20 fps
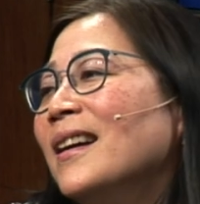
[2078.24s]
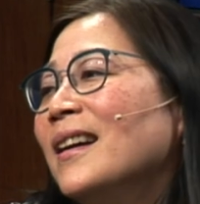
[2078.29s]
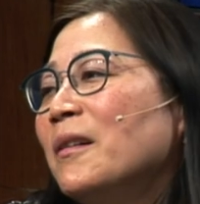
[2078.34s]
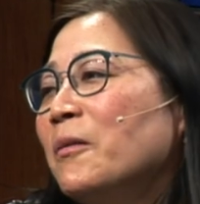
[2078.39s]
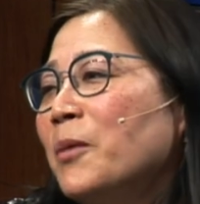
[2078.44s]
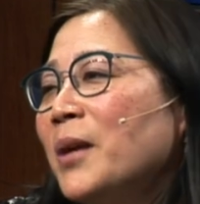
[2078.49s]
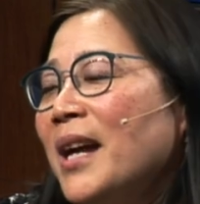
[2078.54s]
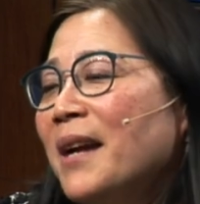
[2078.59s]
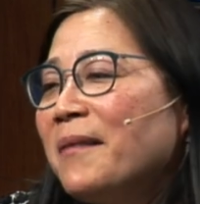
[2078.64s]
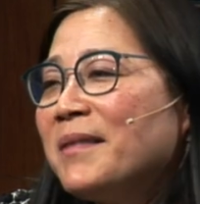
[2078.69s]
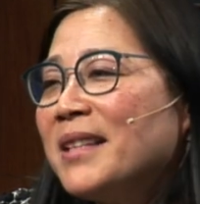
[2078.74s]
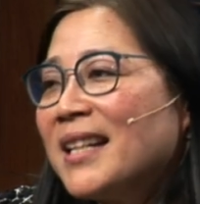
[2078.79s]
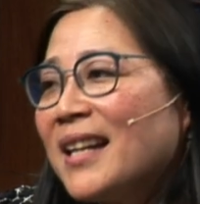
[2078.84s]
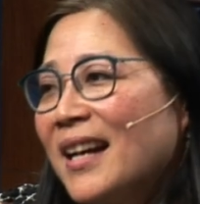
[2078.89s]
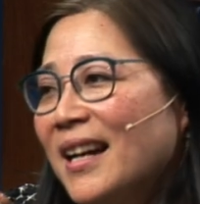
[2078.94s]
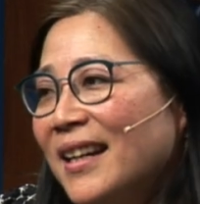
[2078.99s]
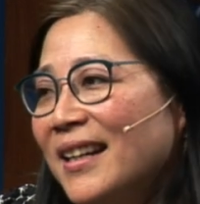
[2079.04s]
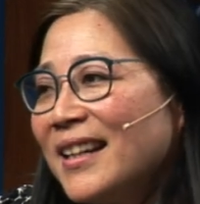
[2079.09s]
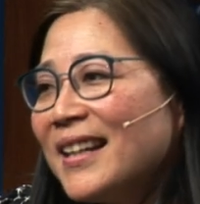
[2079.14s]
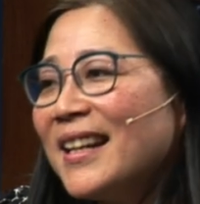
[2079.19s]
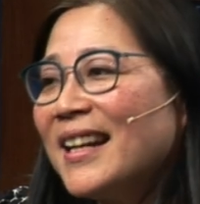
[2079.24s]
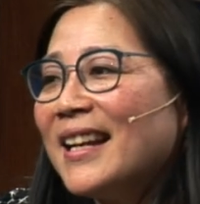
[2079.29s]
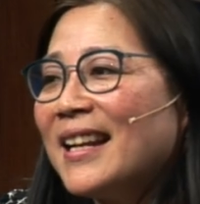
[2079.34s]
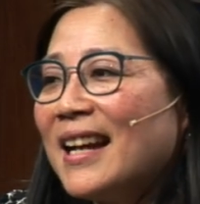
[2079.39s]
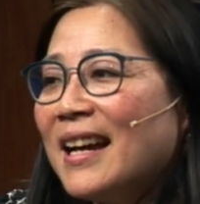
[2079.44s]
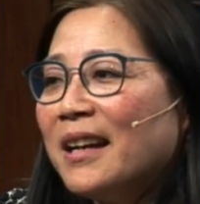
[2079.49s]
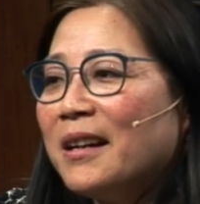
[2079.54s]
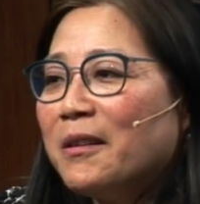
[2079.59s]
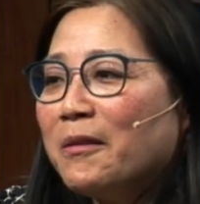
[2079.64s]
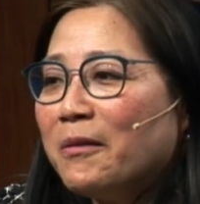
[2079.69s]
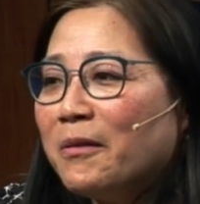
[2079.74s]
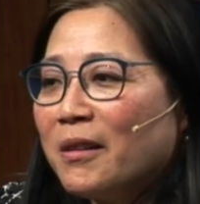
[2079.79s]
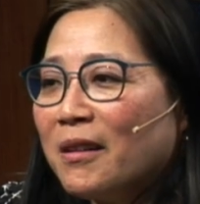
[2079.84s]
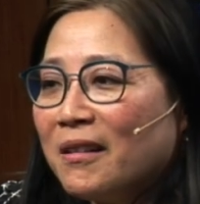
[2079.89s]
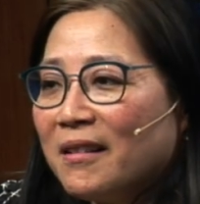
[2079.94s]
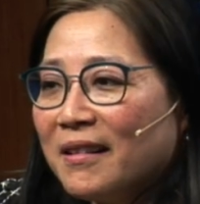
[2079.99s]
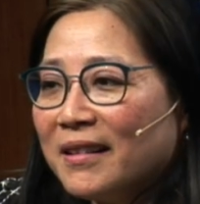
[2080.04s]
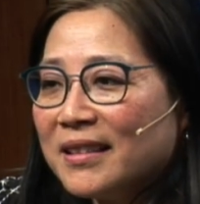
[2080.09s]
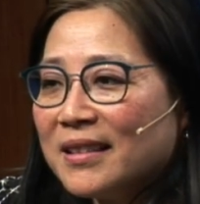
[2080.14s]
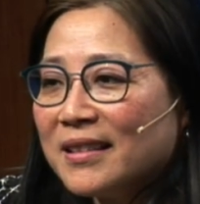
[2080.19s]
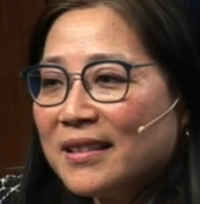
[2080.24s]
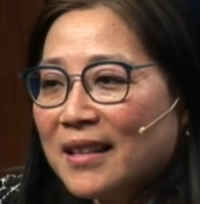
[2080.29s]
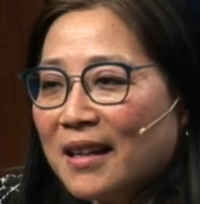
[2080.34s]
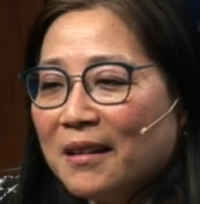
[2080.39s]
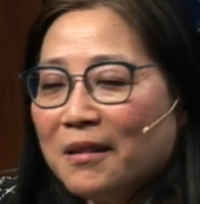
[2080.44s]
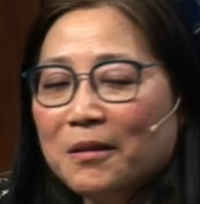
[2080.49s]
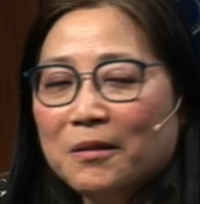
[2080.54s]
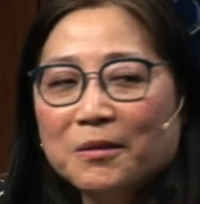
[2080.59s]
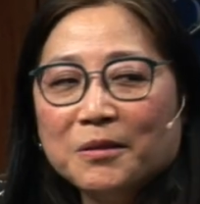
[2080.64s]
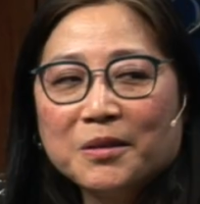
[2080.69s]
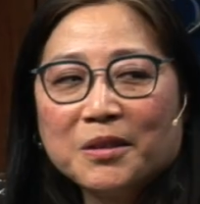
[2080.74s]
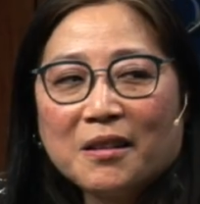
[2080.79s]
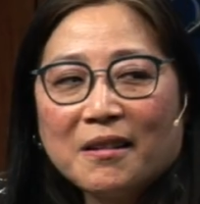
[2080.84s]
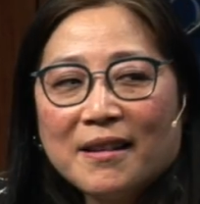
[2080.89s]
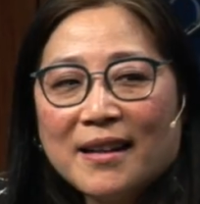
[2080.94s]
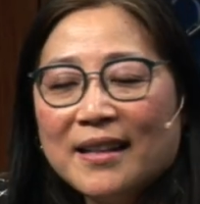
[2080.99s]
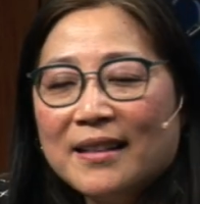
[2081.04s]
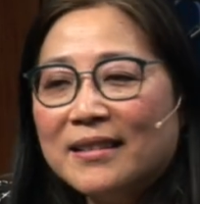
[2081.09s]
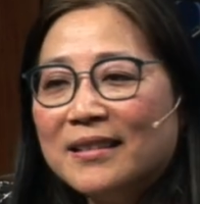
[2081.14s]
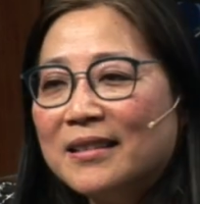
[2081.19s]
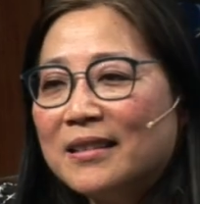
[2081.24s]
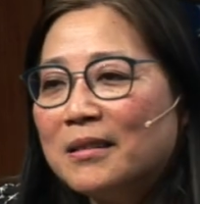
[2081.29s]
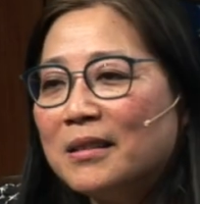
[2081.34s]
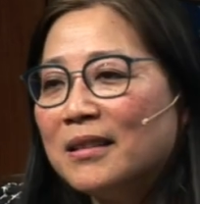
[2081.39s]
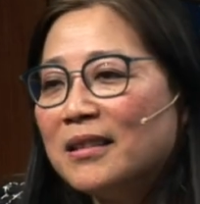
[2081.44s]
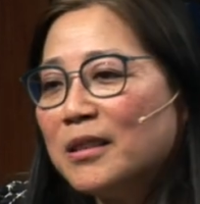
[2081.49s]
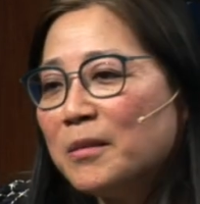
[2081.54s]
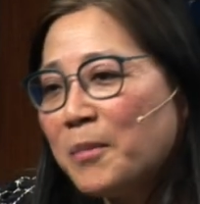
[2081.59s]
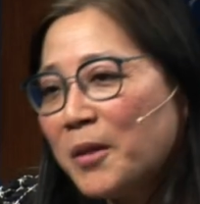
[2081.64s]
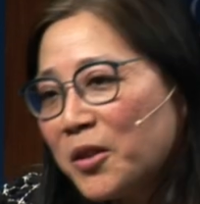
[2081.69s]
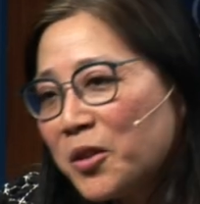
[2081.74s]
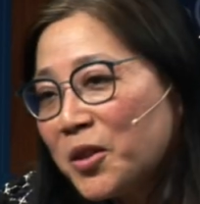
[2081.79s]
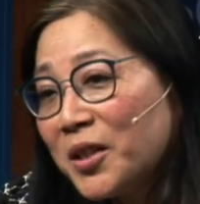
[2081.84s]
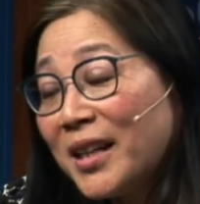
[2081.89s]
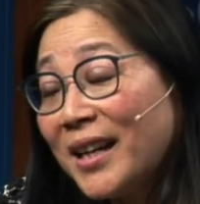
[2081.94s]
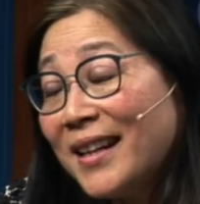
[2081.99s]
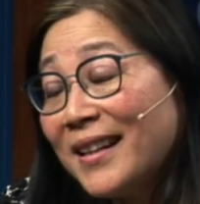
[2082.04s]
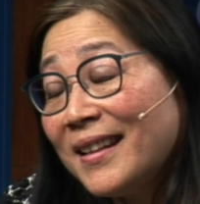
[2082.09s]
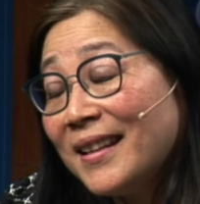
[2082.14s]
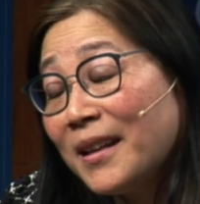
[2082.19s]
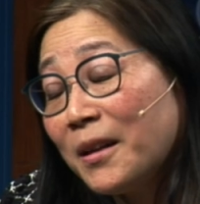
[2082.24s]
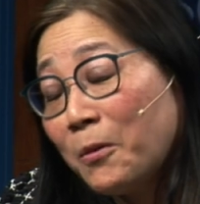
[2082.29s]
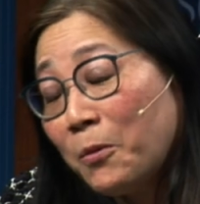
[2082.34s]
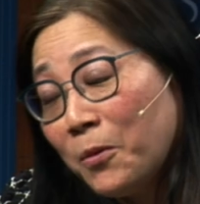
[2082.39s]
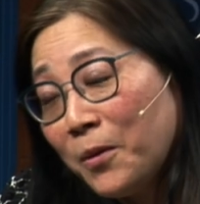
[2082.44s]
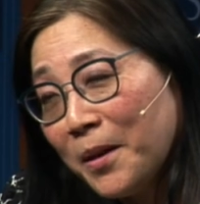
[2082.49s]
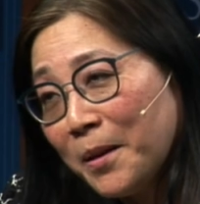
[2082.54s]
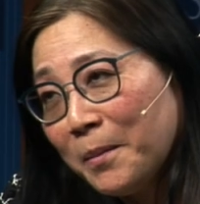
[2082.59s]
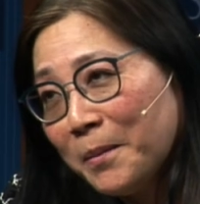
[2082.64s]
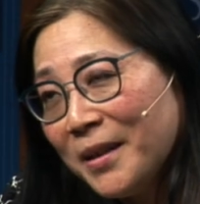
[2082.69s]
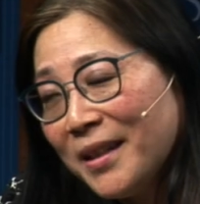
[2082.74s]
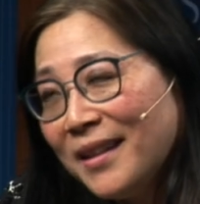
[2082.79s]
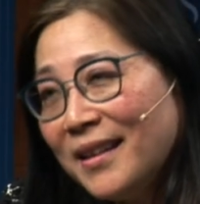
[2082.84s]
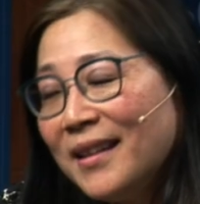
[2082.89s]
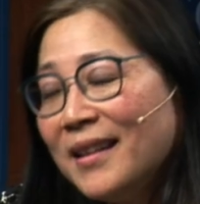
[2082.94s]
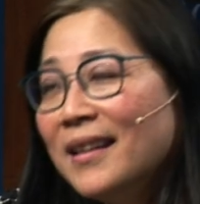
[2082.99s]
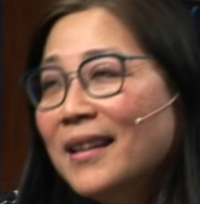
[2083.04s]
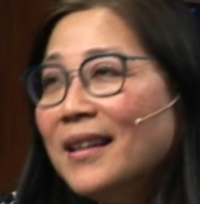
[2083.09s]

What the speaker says: we have to kind of get out of ourselves, mm-hmm. our heads, especially, I think, women.